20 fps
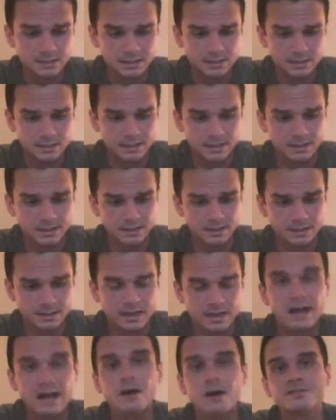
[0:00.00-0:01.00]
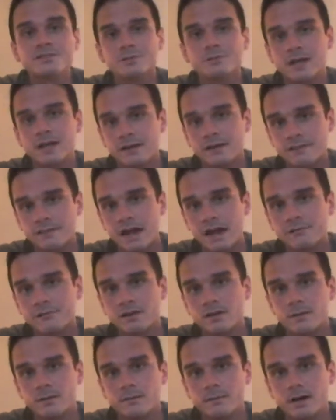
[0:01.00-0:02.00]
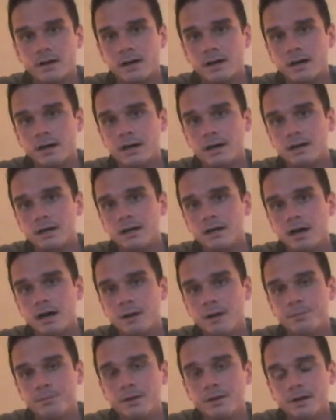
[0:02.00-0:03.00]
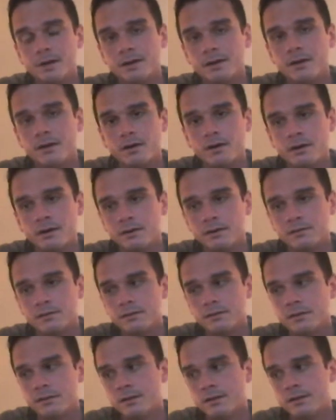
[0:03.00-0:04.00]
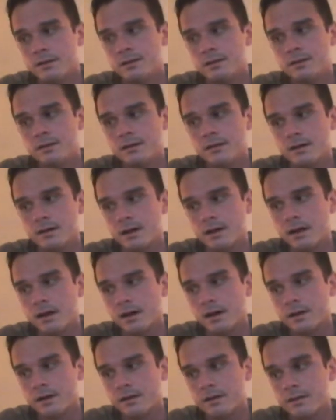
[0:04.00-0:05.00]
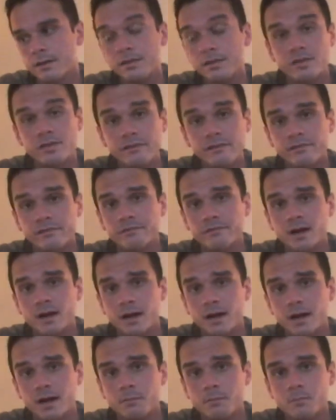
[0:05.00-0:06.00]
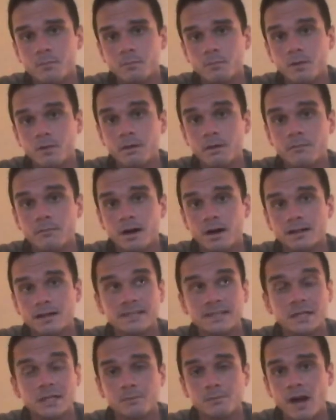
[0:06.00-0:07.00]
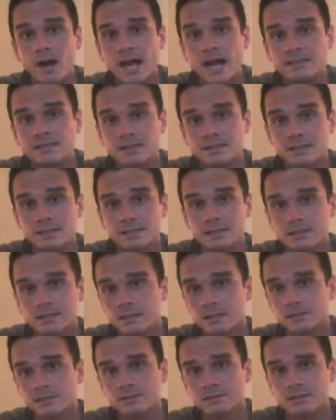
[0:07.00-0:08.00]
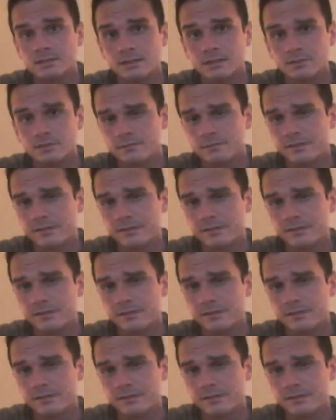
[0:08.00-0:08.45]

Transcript: Alright, I also got that from a book called The Thief of Time, written by Terry Pratchett. He's also like one of my